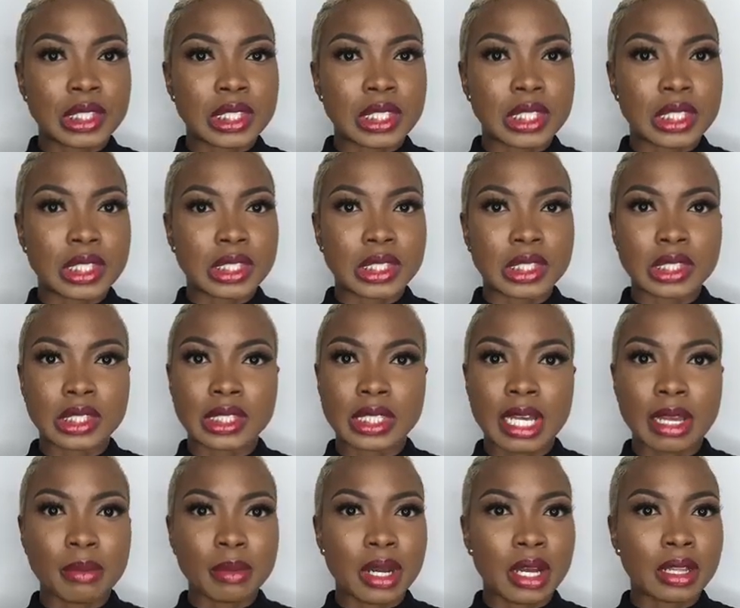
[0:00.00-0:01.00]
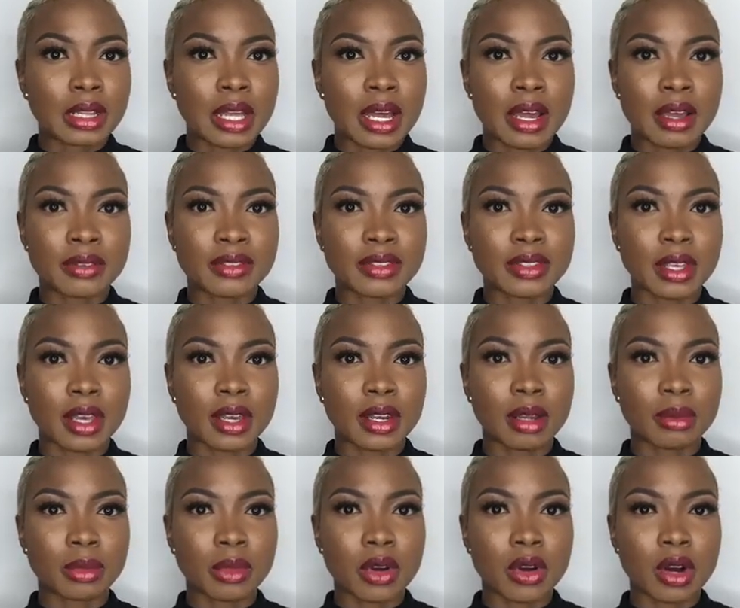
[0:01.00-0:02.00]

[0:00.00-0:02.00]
and just like my live said, I'm